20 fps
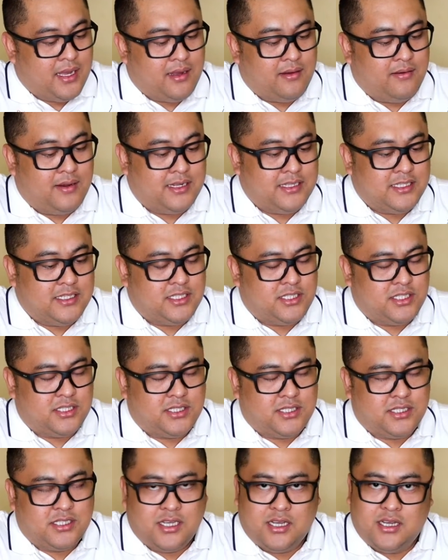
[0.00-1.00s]
I want it
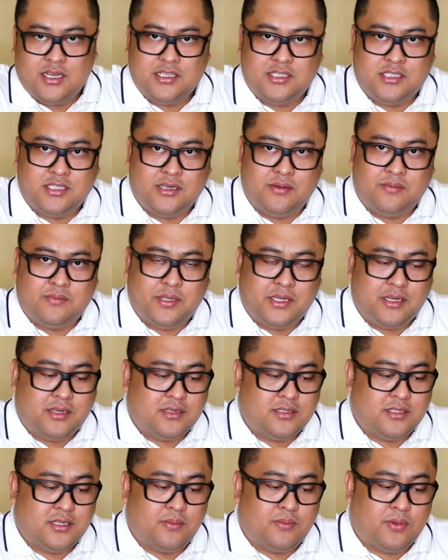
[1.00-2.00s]
just
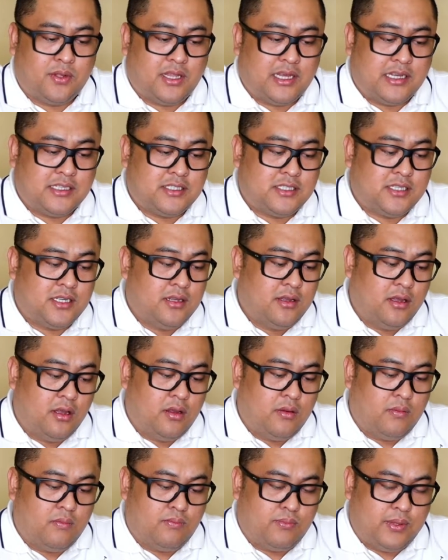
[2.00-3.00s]
simple as
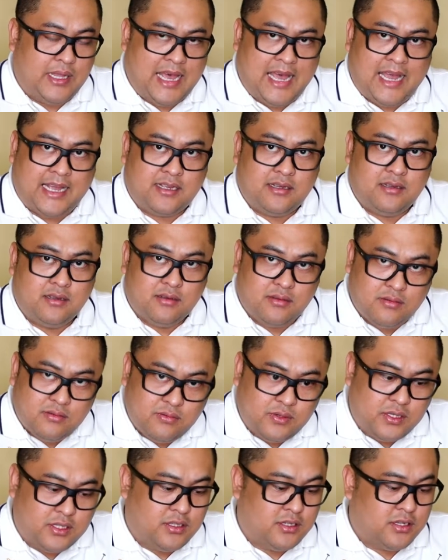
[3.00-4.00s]
black
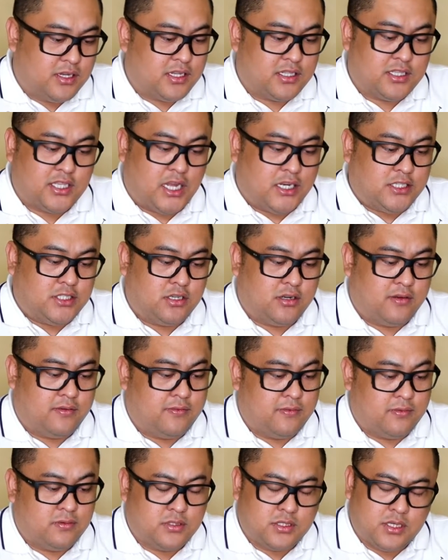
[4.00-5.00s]
with a touch of
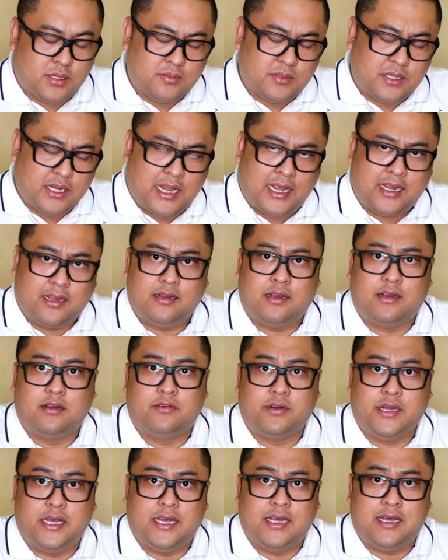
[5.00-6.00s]
something like the
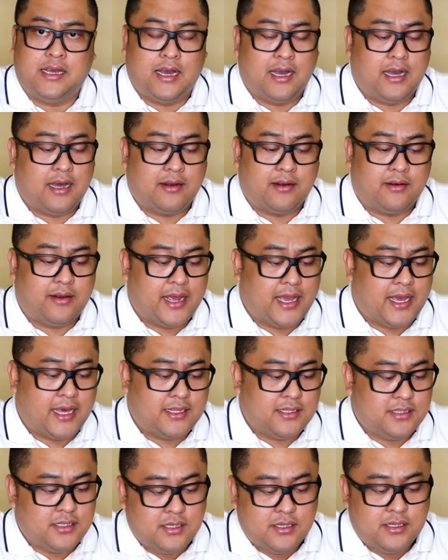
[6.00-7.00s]
green,
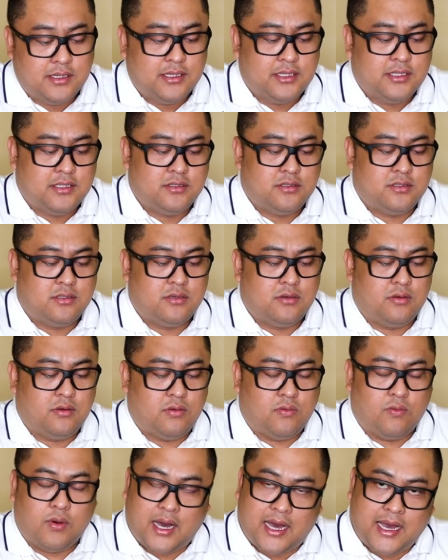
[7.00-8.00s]
red,
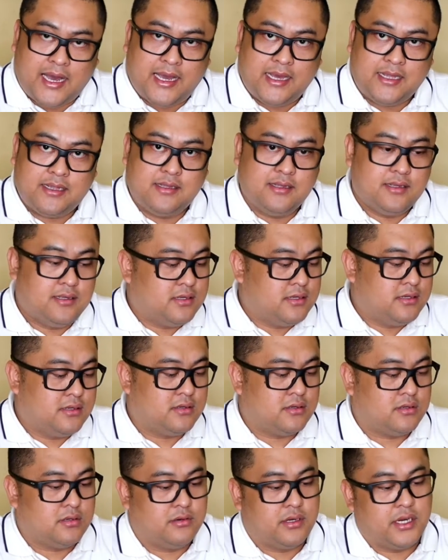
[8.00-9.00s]
white,
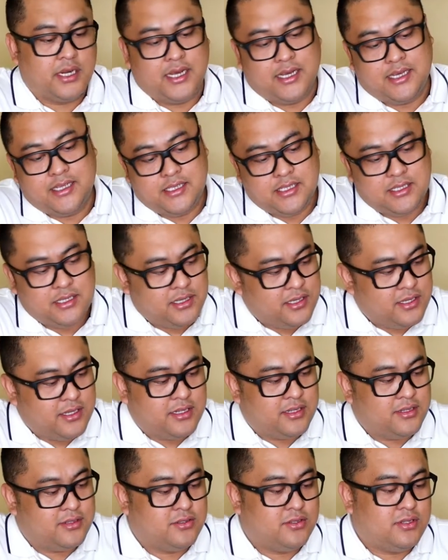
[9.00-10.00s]
gray. You
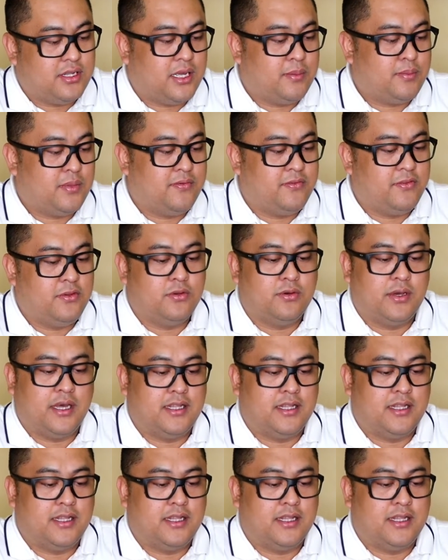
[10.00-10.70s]
know the name of you.